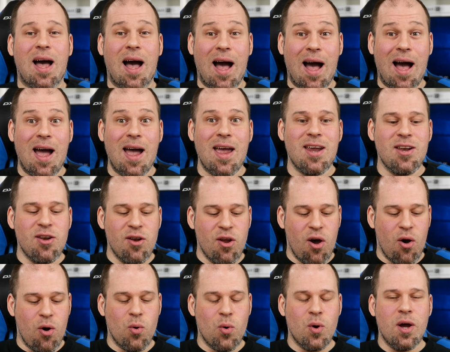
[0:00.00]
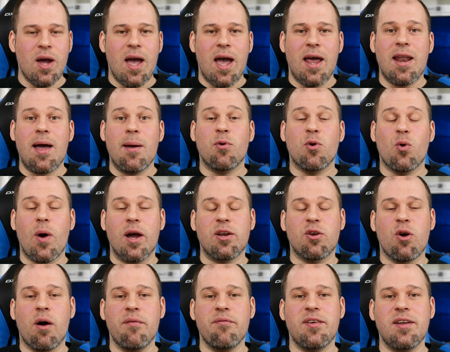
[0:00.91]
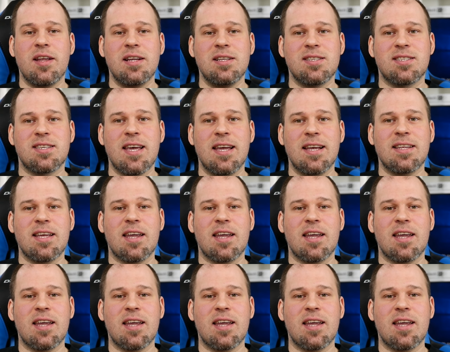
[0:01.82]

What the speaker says: I know, and I'm quite confident in saying